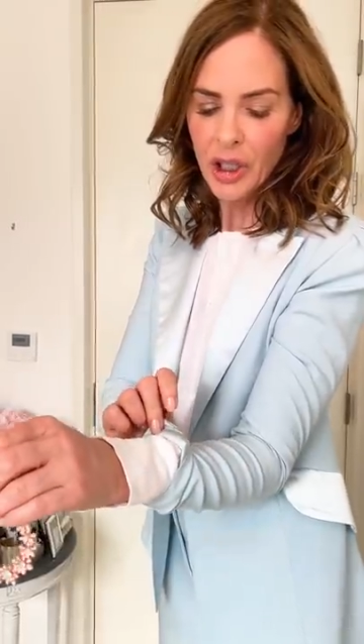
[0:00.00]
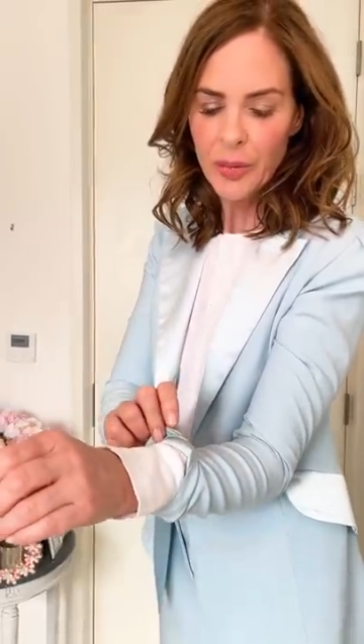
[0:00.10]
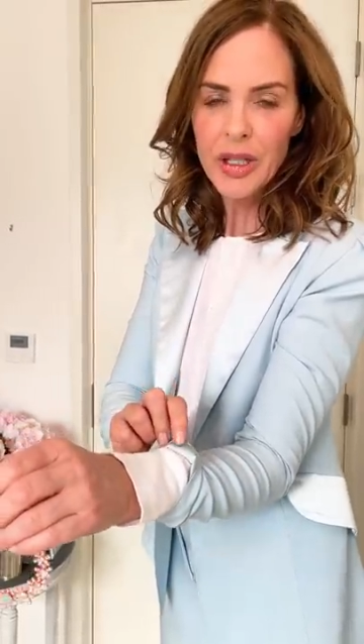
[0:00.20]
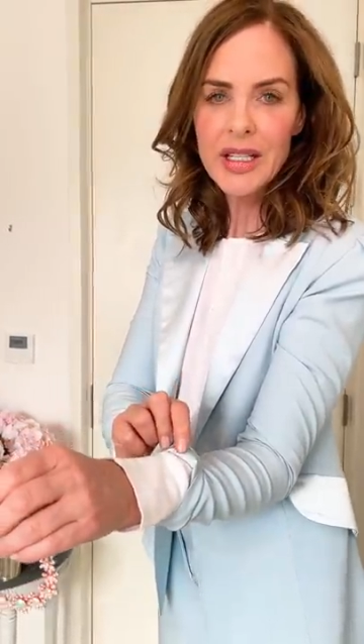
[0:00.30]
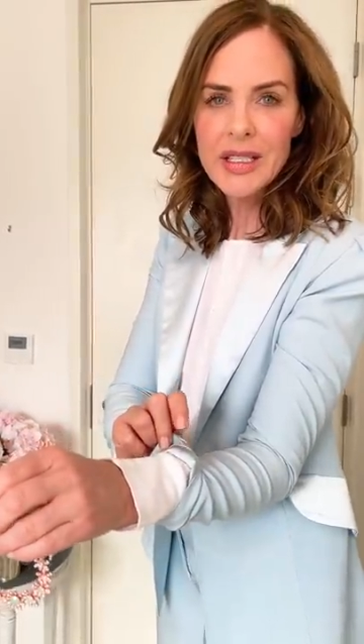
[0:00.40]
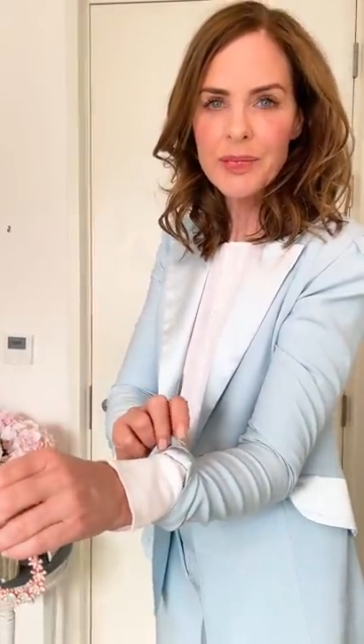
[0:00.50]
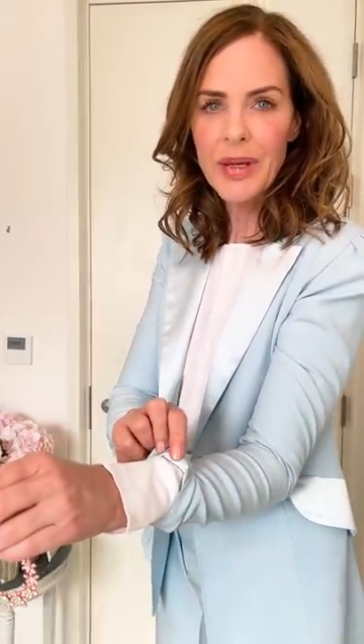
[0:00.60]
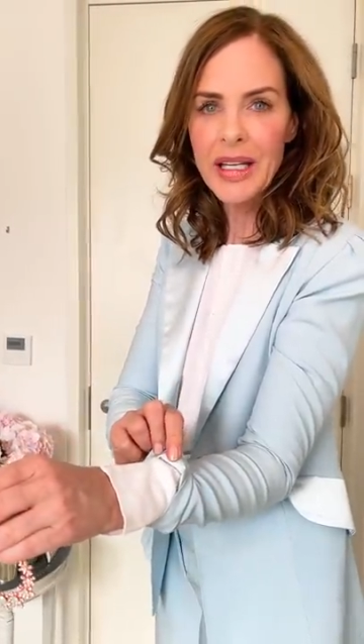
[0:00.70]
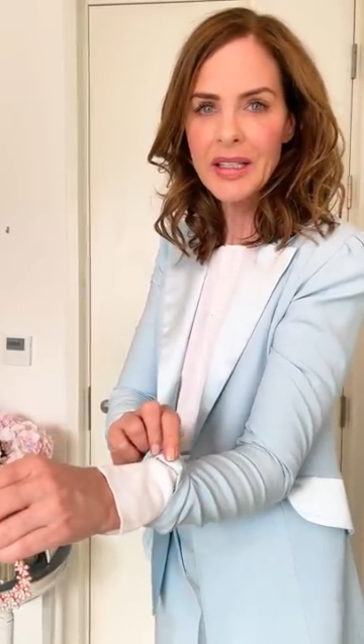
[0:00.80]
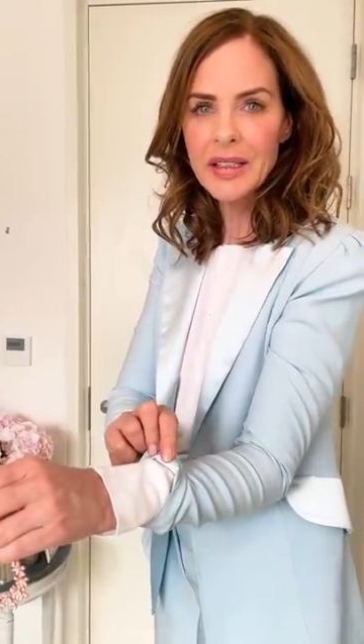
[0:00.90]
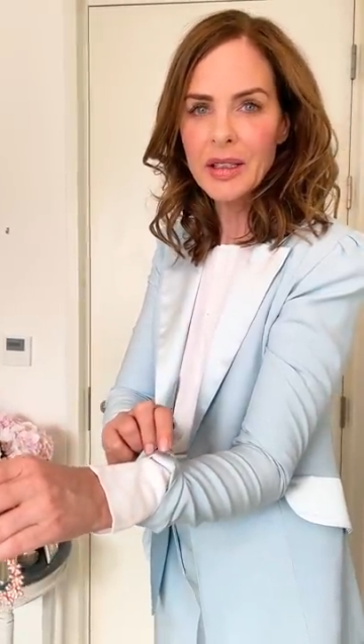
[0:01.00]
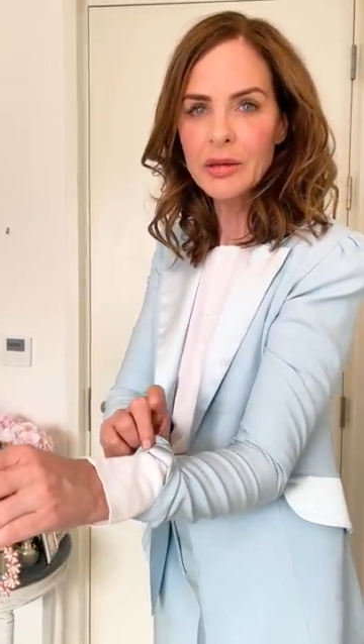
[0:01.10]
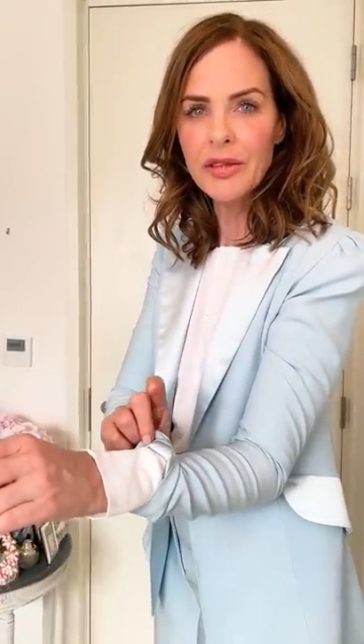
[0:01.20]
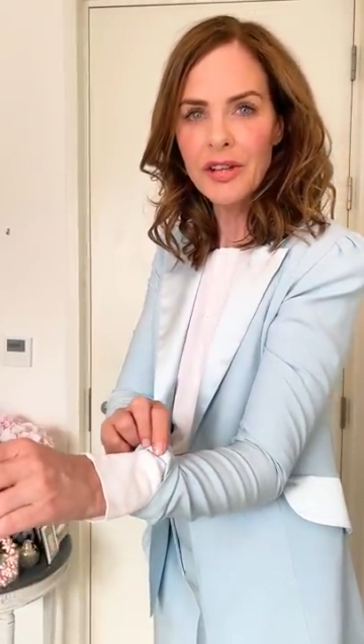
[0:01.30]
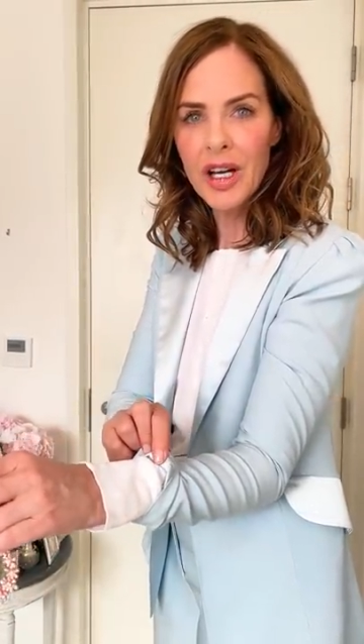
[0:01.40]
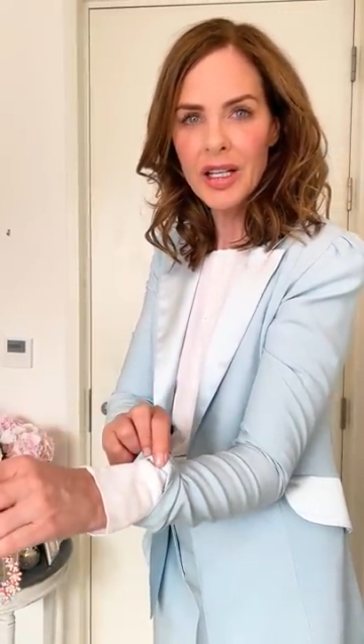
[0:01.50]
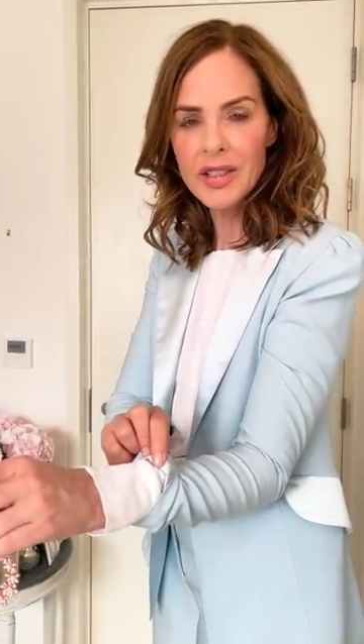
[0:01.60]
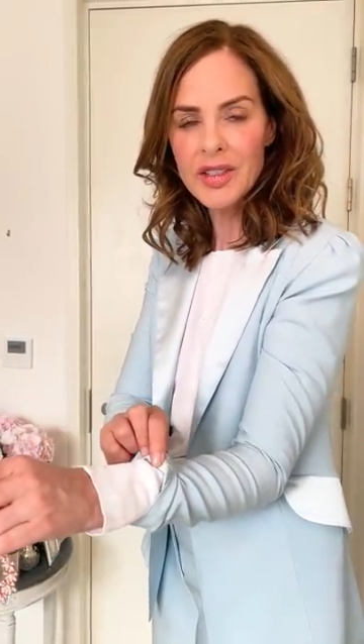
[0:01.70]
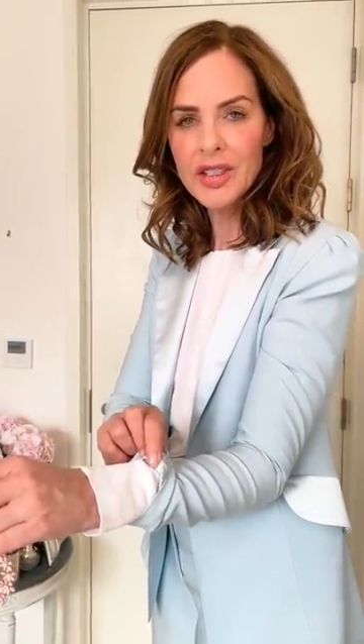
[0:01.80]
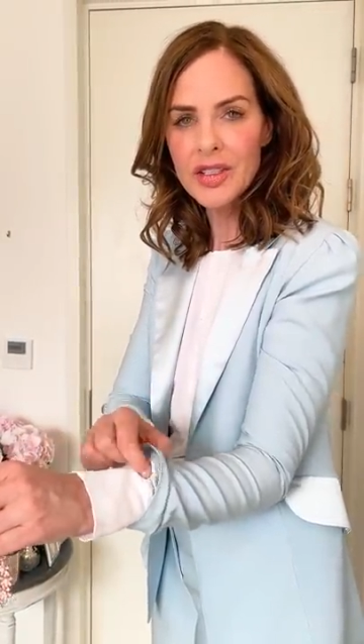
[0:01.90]
but it's been
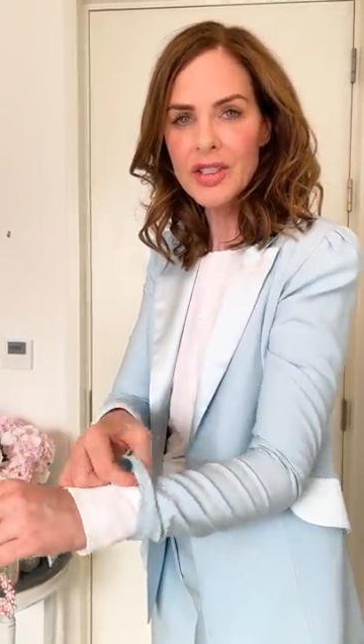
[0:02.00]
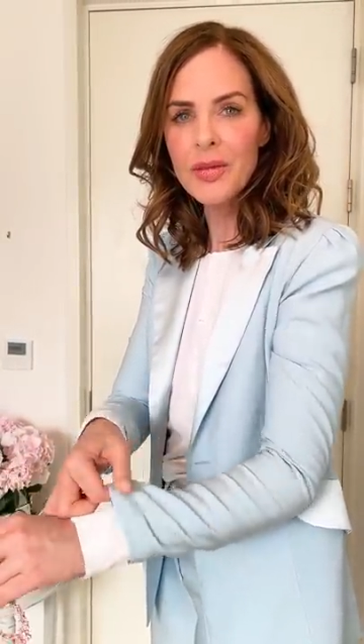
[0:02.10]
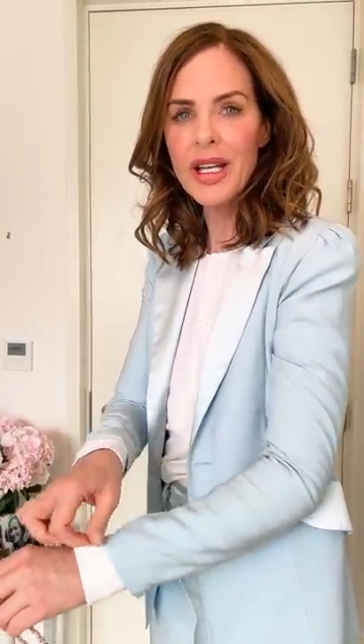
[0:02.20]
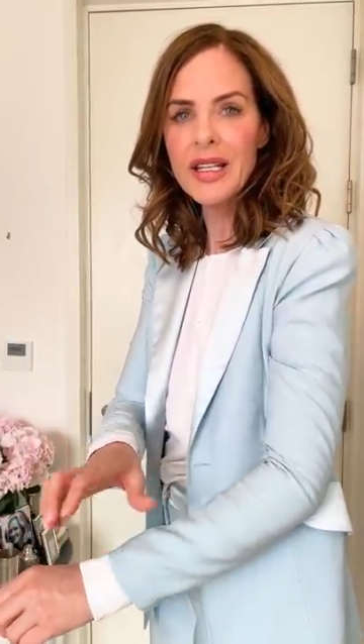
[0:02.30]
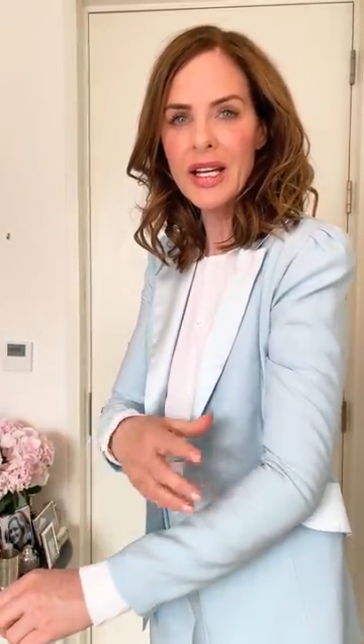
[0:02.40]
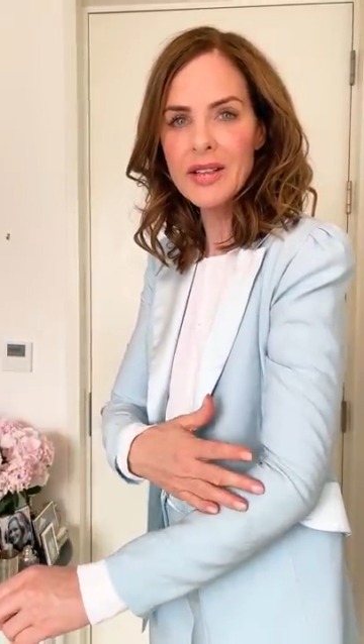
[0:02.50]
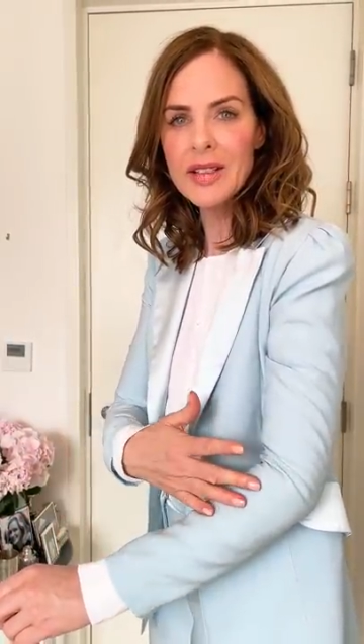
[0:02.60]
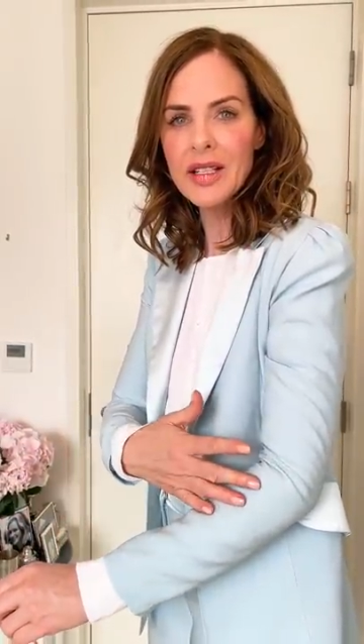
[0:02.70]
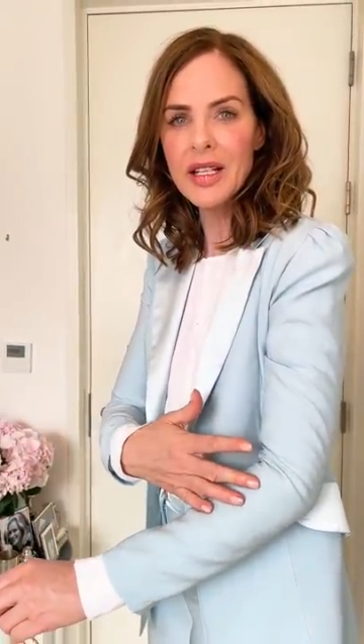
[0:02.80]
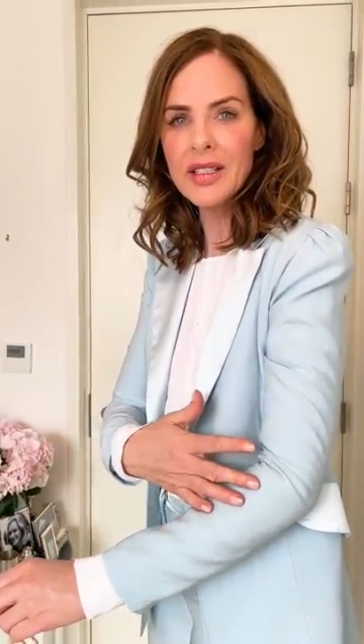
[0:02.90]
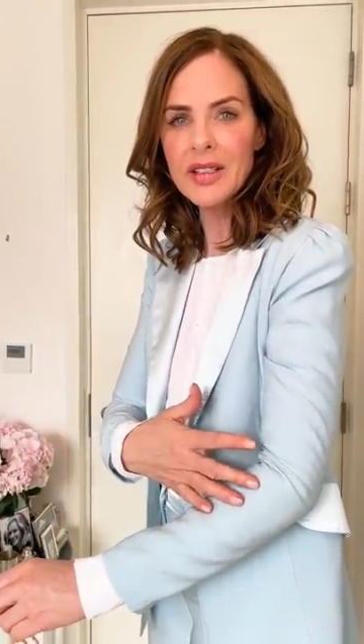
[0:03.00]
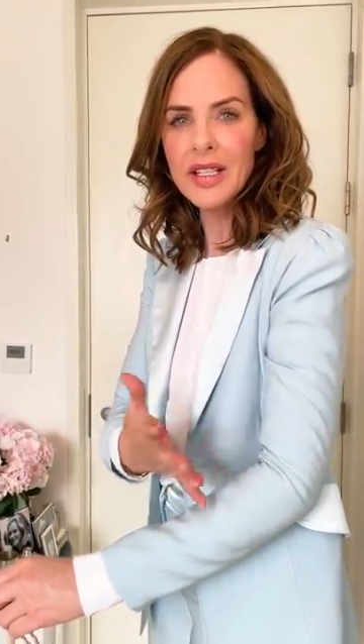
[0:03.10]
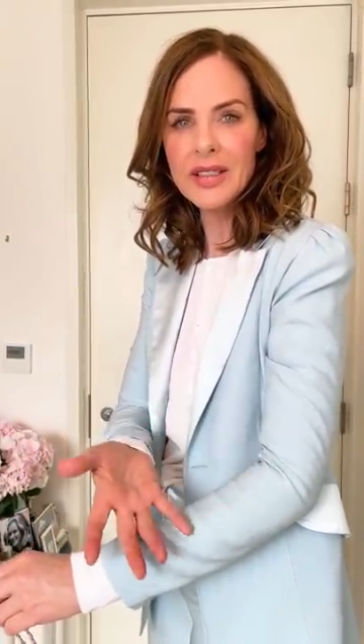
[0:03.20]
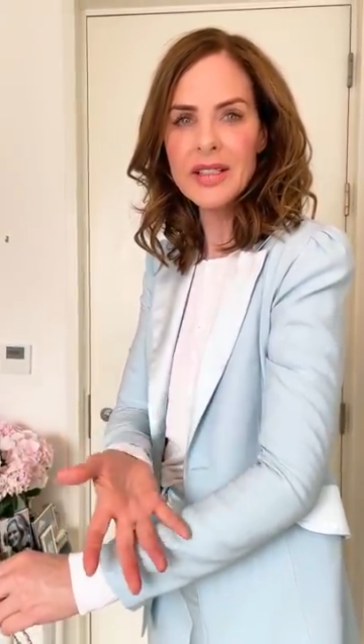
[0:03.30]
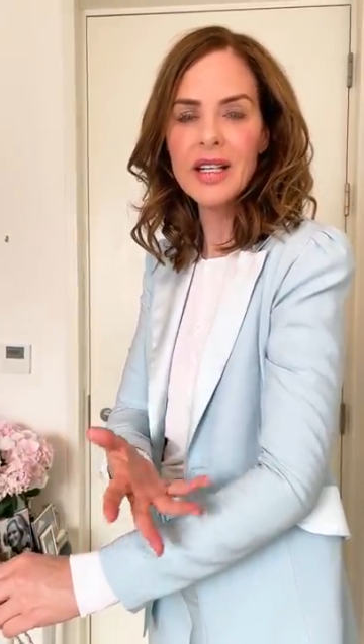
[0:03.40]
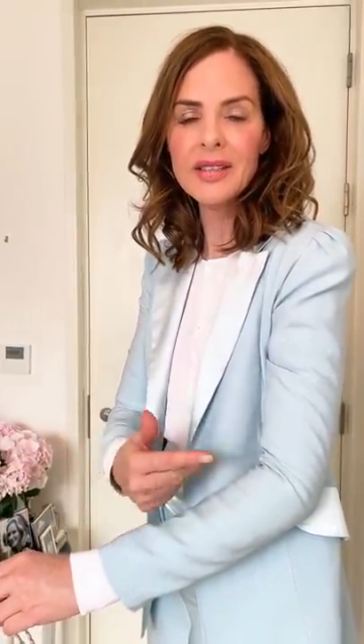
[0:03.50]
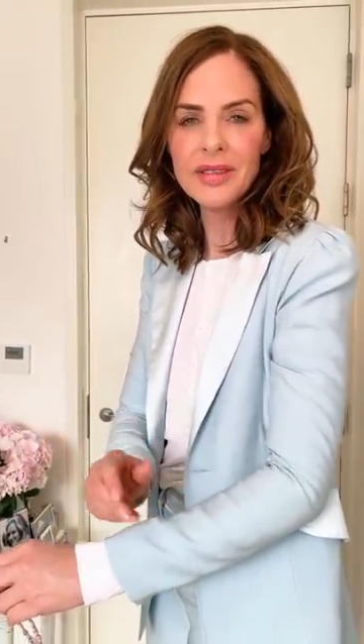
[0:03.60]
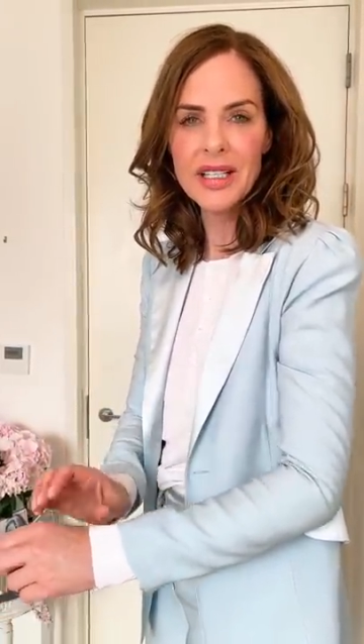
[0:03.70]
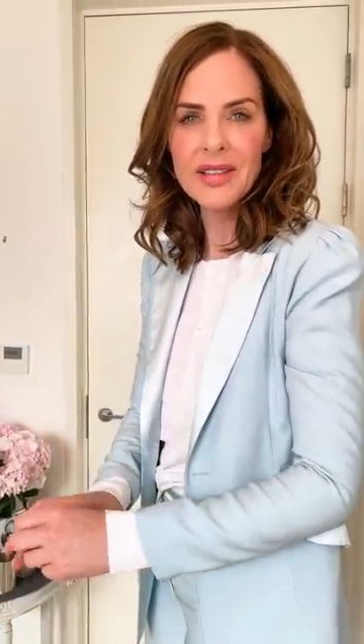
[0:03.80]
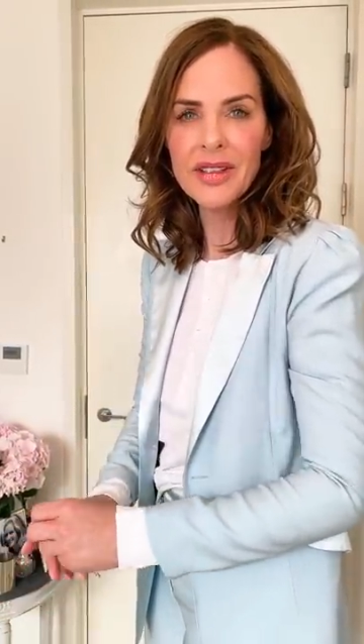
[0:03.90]
reversed to make the outside the inside and
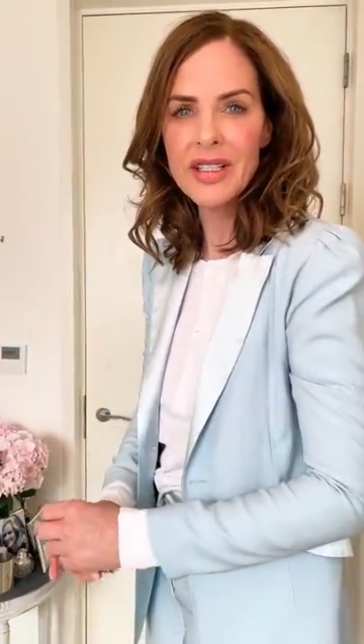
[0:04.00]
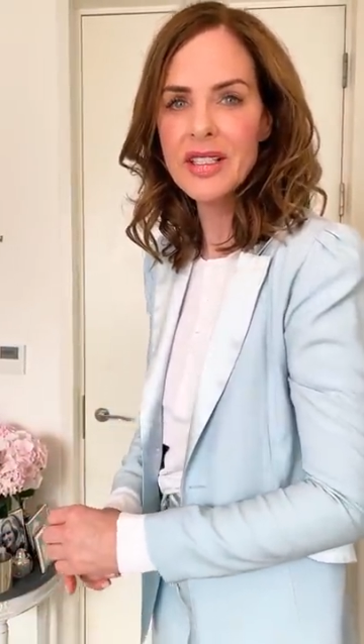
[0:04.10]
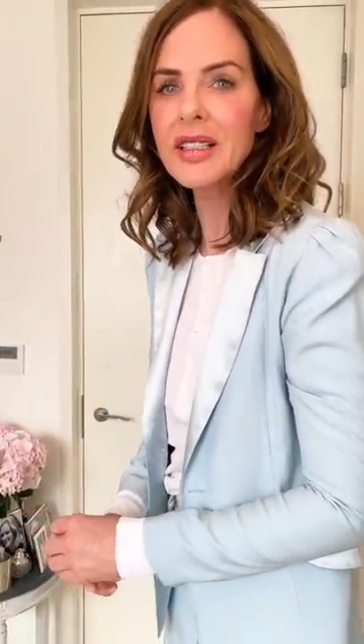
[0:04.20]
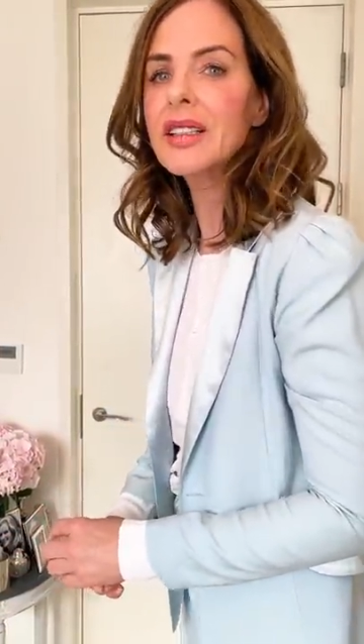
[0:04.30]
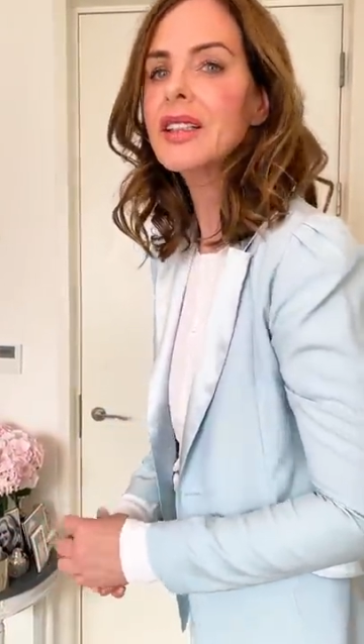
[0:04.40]
vice versa.